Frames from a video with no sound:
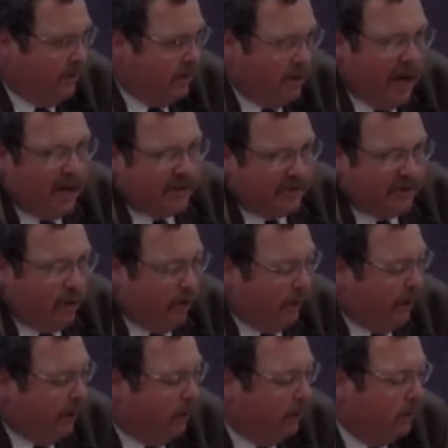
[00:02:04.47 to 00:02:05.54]
Not so
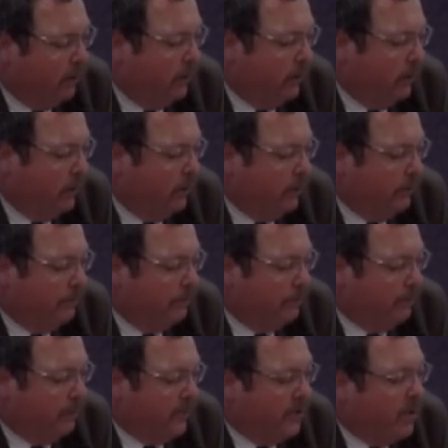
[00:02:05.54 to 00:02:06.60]
here.
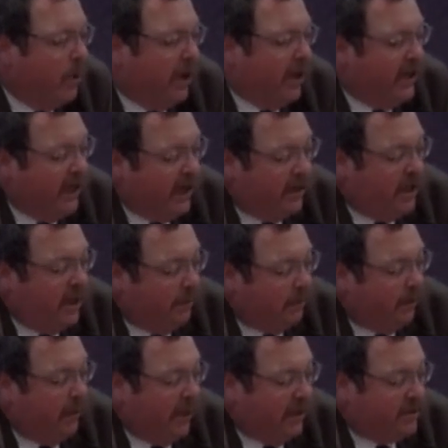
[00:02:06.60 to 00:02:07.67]
The money needed to
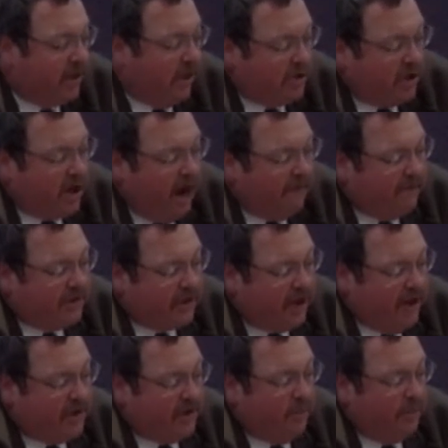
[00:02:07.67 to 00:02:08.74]
implement such a
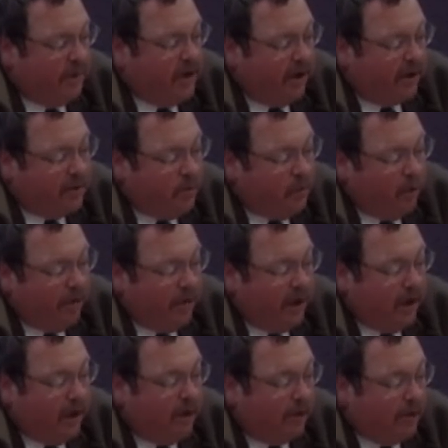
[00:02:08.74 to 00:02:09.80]
confiscation will be nothing more
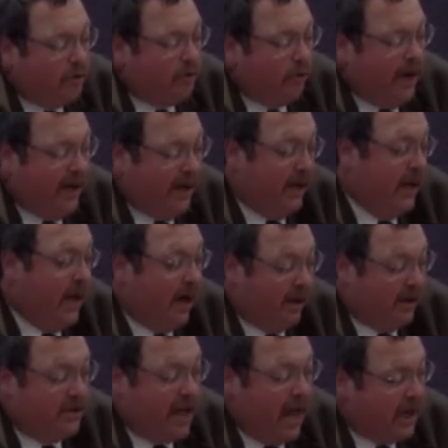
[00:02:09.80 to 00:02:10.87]
than another drain on the
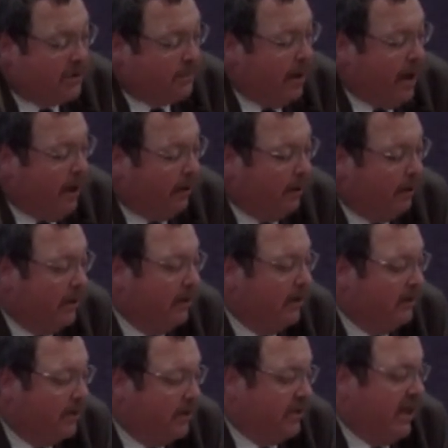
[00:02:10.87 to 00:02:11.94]
honest taxpayer.
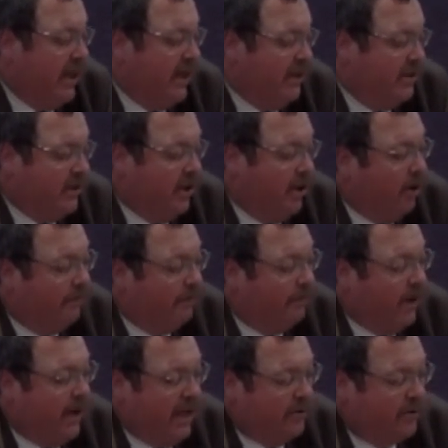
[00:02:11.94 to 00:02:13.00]
The state is in enough
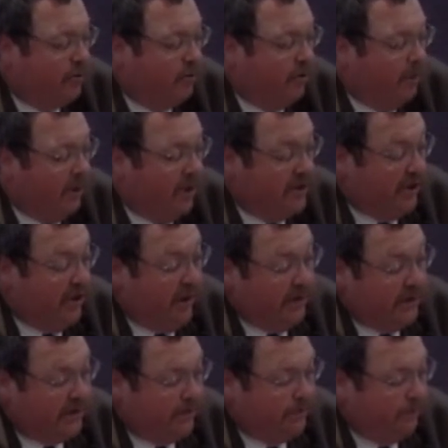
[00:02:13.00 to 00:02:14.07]
financial trouble as it
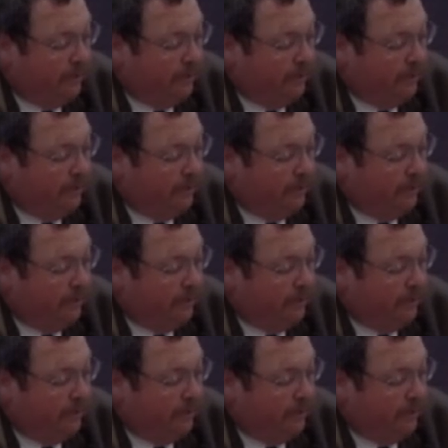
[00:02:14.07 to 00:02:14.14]
is.